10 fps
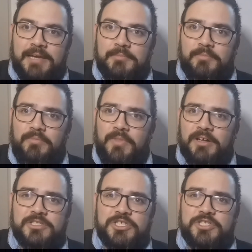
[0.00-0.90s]
I'm
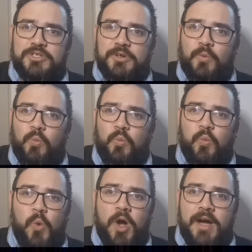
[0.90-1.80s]
not sure
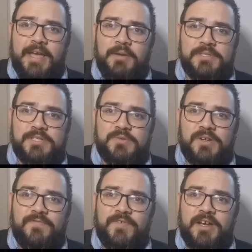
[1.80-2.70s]
why he was
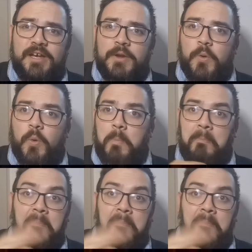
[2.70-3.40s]
disqualified, or